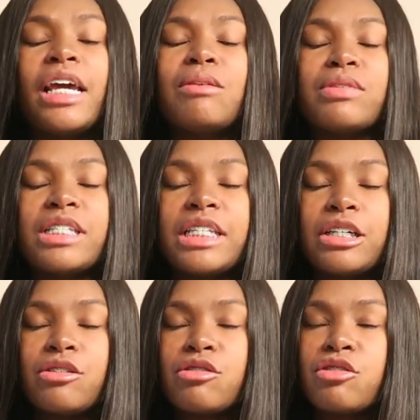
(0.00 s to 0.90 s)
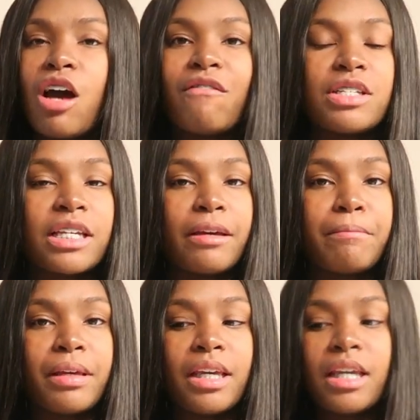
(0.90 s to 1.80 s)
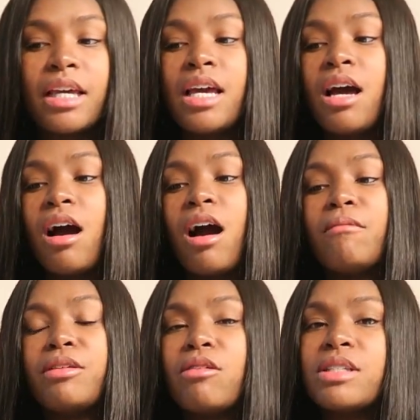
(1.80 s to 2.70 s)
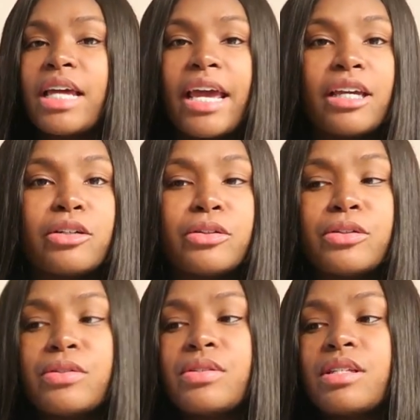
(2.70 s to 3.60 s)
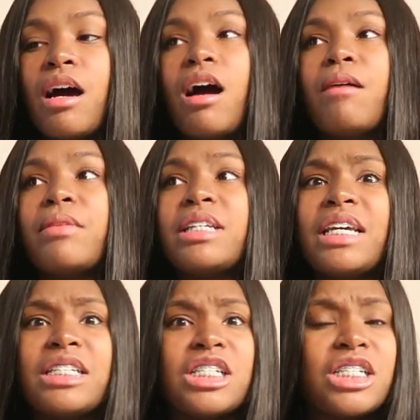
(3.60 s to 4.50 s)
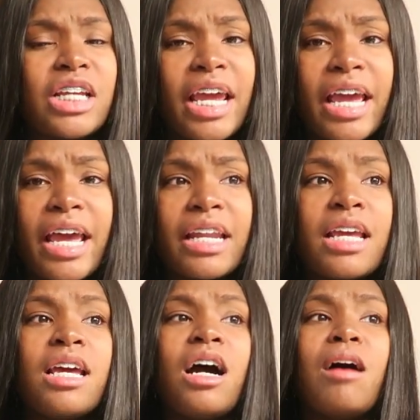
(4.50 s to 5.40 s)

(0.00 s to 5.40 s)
It was still soft as can be, no tangles, it didn't shed,